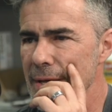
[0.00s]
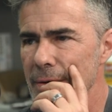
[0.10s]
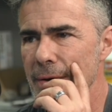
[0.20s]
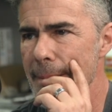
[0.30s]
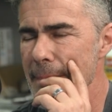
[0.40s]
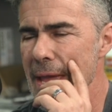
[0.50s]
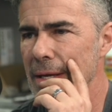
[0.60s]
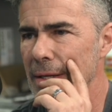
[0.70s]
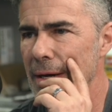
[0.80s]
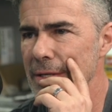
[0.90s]
They're not
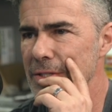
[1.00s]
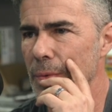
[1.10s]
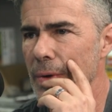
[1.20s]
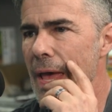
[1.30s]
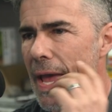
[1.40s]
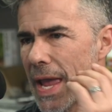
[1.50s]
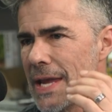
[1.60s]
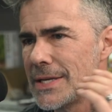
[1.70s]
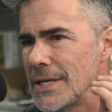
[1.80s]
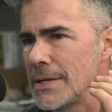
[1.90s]
making a lot. So
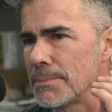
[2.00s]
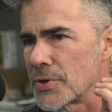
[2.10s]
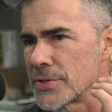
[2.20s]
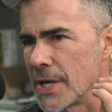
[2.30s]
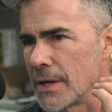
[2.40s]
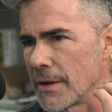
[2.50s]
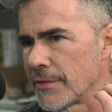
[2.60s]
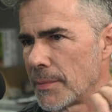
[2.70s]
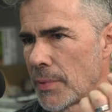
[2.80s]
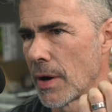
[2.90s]
18% of
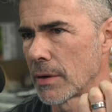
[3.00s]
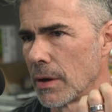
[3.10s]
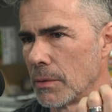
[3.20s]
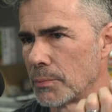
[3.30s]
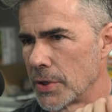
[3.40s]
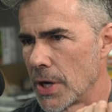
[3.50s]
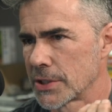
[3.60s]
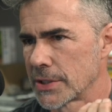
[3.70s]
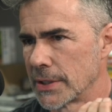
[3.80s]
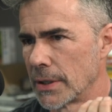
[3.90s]
the Bronco
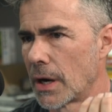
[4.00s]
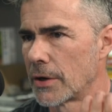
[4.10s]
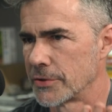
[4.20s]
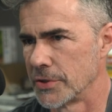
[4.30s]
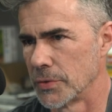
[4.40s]
production are 2